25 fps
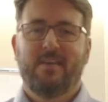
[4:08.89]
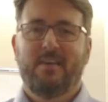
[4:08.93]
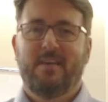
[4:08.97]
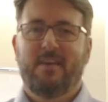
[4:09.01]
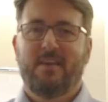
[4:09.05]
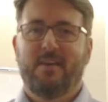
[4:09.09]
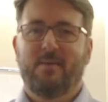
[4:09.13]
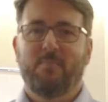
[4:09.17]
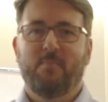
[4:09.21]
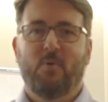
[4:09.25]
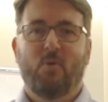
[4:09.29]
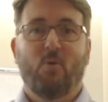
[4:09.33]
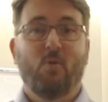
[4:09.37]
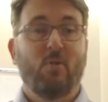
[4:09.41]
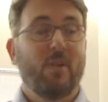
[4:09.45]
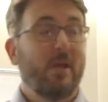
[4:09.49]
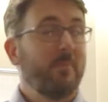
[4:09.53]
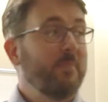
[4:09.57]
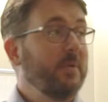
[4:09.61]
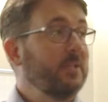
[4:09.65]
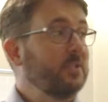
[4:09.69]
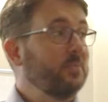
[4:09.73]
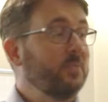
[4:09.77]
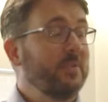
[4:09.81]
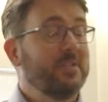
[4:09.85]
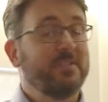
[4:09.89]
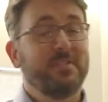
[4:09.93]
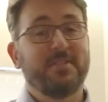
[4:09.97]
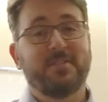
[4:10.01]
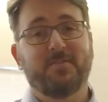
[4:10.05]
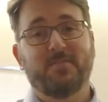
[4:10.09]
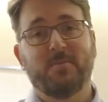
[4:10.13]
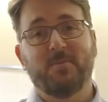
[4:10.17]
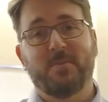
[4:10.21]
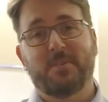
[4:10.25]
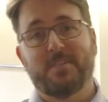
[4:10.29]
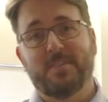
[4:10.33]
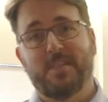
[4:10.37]
Um, all our best wishes
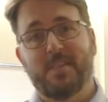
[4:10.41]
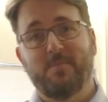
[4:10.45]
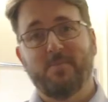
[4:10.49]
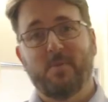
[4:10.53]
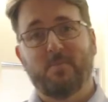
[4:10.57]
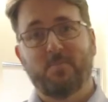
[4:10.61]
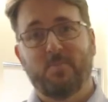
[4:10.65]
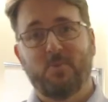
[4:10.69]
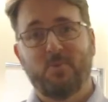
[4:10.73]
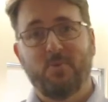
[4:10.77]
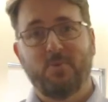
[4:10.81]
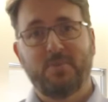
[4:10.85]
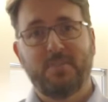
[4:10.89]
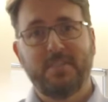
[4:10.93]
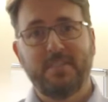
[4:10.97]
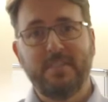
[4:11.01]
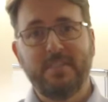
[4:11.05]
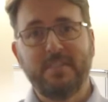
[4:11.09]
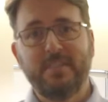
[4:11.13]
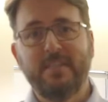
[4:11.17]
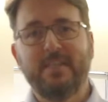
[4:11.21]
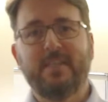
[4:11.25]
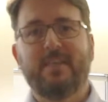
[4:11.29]
from the team at Pawsey.